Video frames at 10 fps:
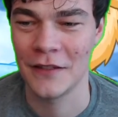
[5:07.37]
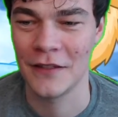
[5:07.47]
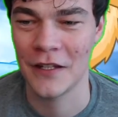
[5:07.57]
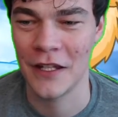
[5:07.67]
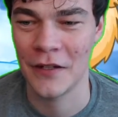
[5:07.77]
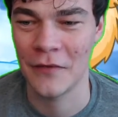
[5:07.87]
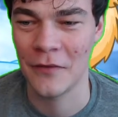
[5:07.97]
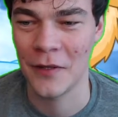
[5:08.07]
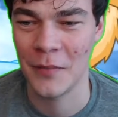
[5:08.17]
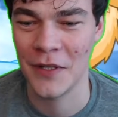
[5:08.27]
the end of
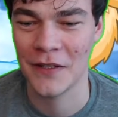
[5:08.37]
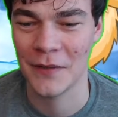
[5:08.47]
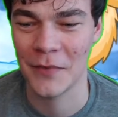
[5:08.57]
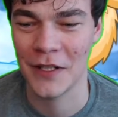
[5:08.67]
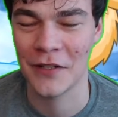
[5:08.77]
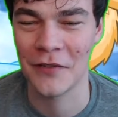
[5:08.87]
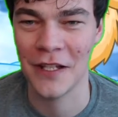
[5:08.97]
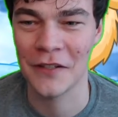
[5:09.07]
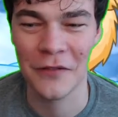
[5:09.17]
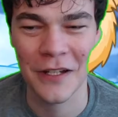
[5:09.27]
it because I'm like, okay, I
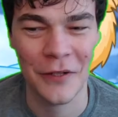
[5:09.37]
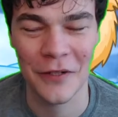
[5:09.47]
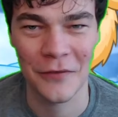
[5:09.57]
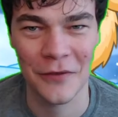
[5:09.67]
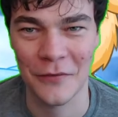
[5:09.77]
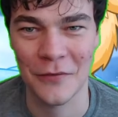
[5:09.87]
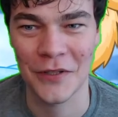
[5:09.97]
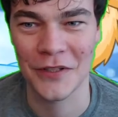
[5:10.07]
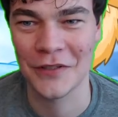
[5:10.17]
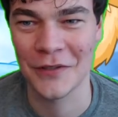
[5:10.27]
don't now I don't know what to do.